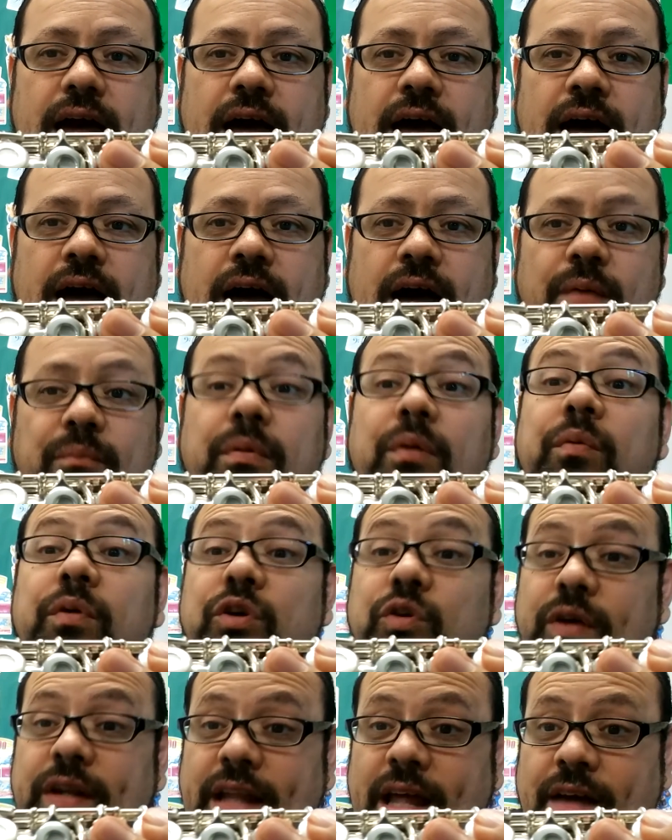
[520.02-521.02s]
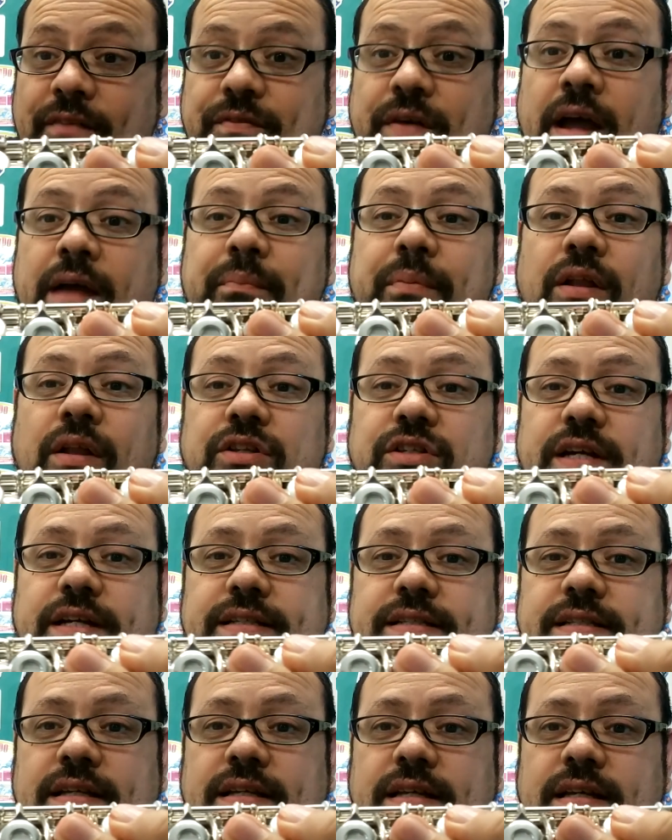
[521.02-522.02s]
But we're doing F. I
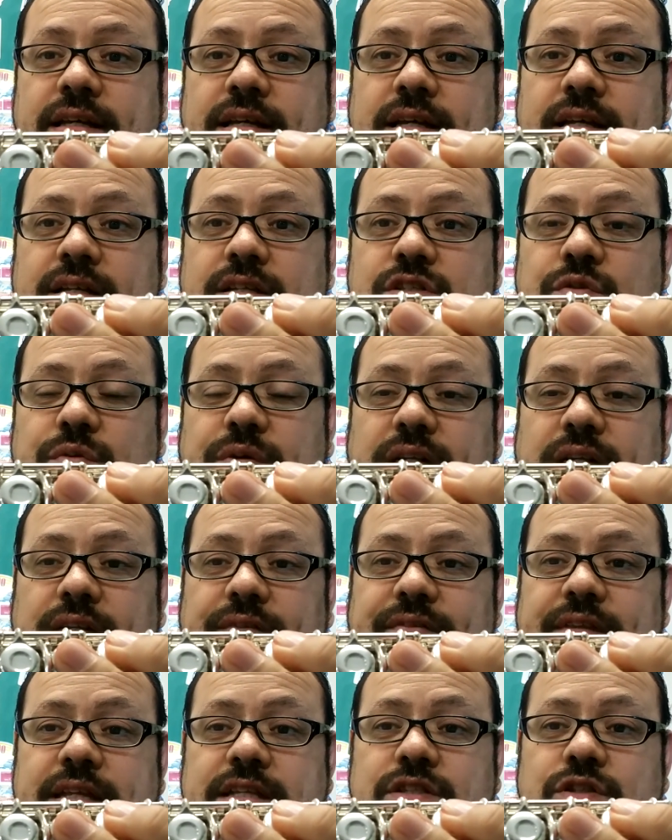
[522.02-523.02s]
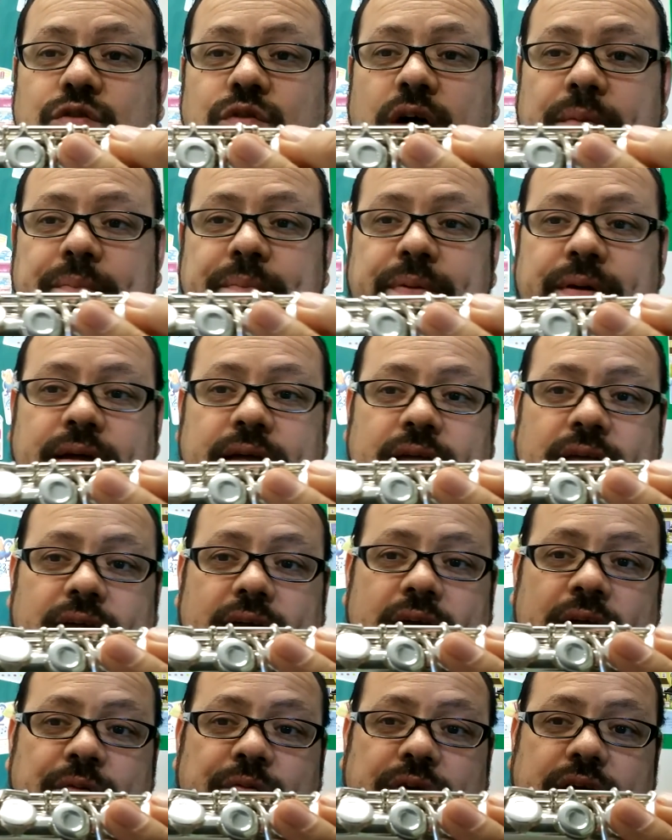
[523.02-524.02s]
apologize. So we're going to leave these 2 up,
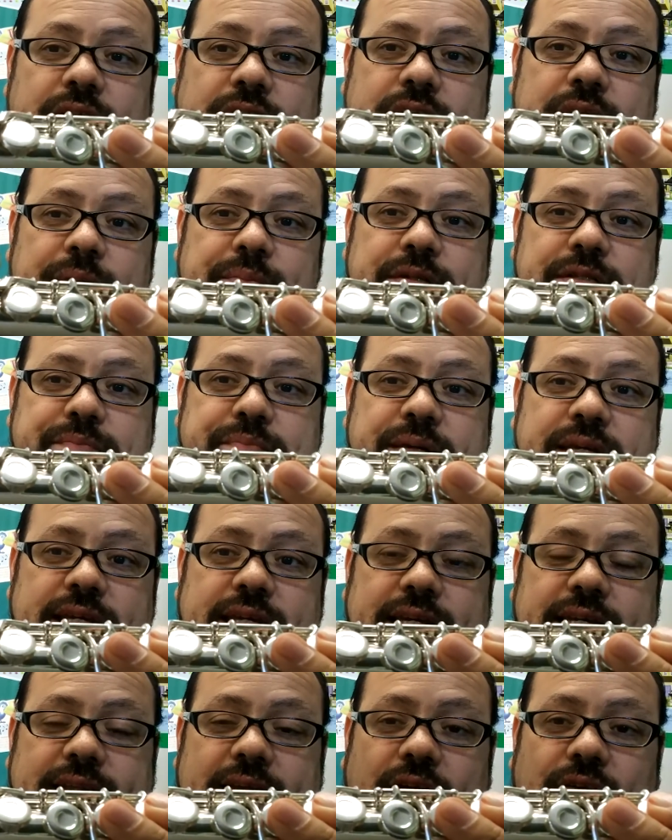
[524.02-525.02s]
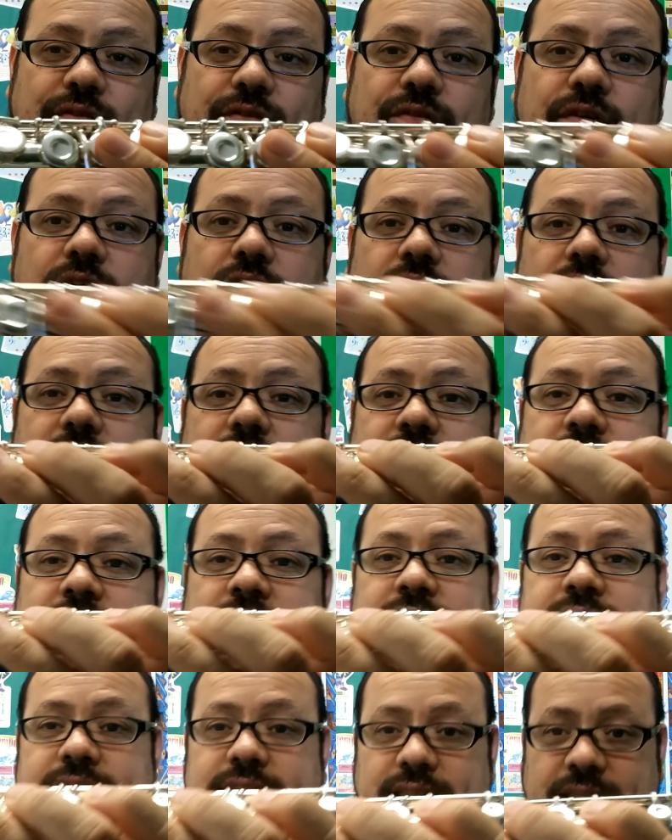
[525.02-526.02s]
and we're going to keep this pinky down.
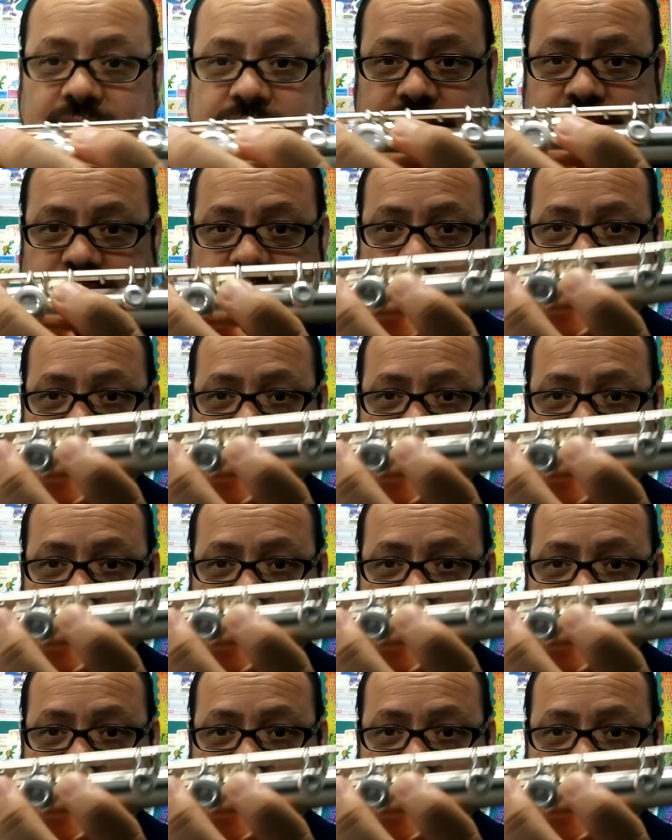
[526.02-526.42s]
This is